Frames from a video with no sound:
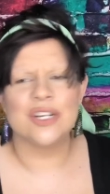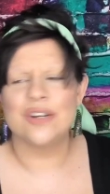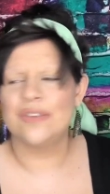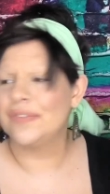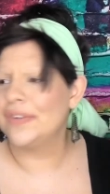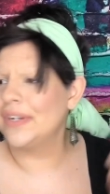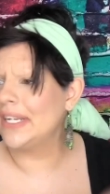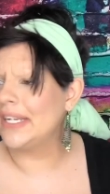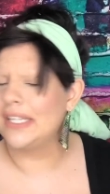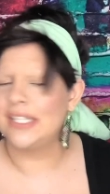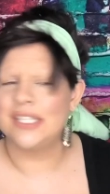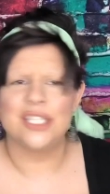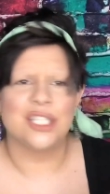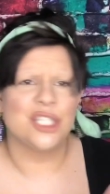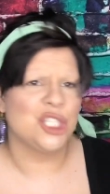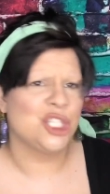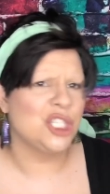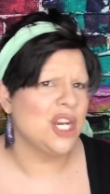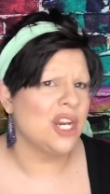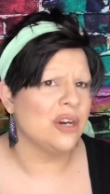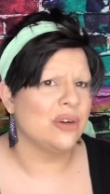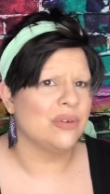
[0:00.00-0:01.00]
Don't forget to
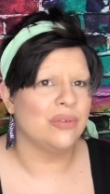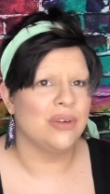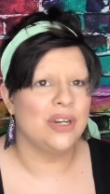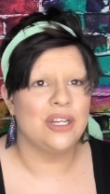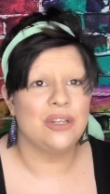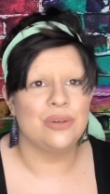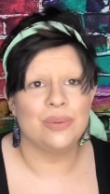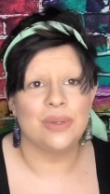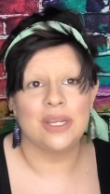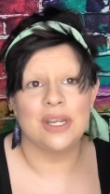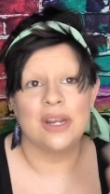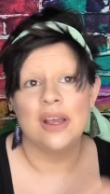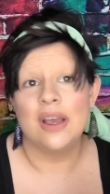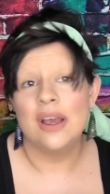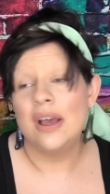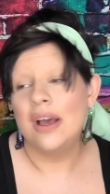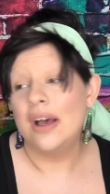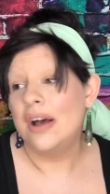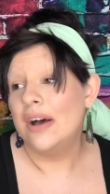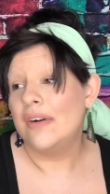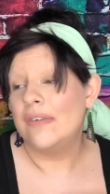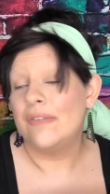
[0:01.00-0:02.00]
share, retweet,
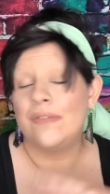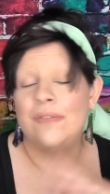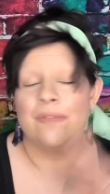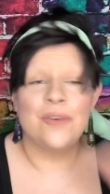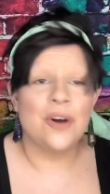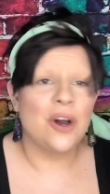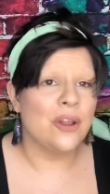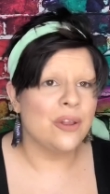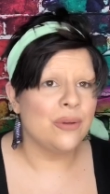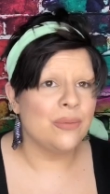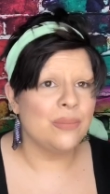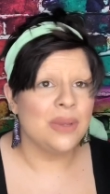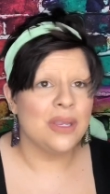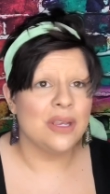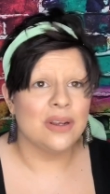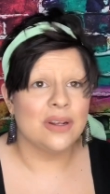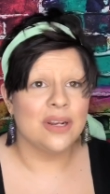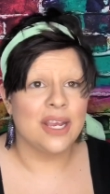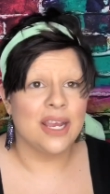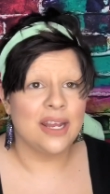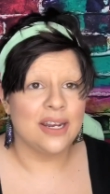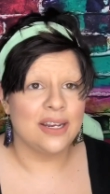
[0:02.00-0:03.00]
follow me
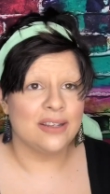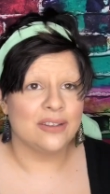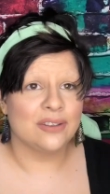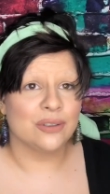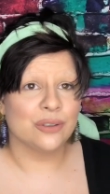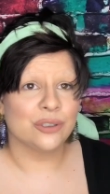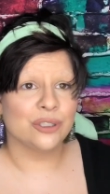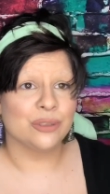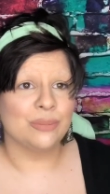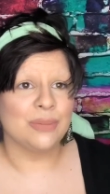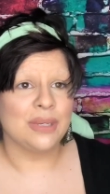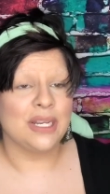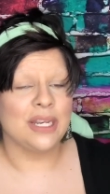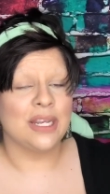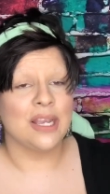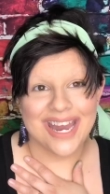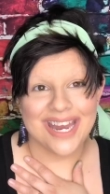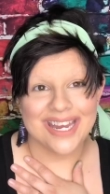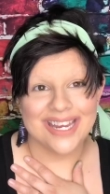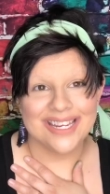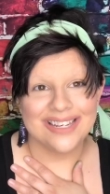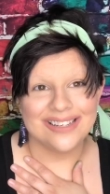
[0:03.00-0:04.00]
on any social
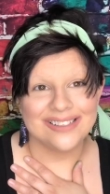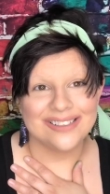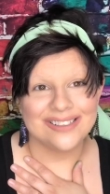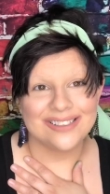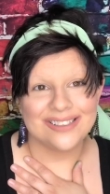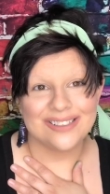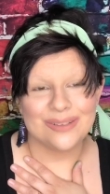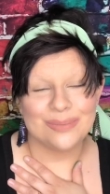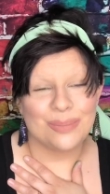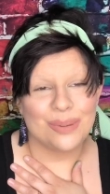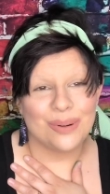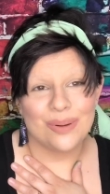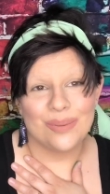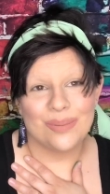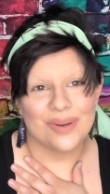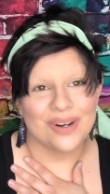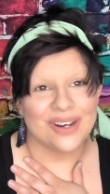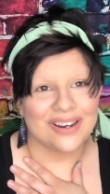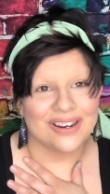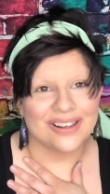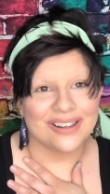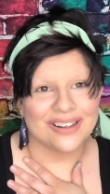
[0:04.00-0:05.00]
media, and support
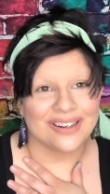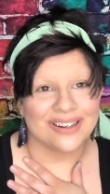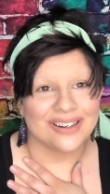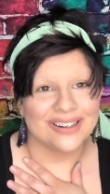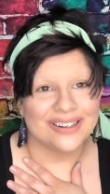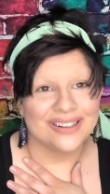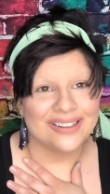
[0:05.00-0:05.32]
one another.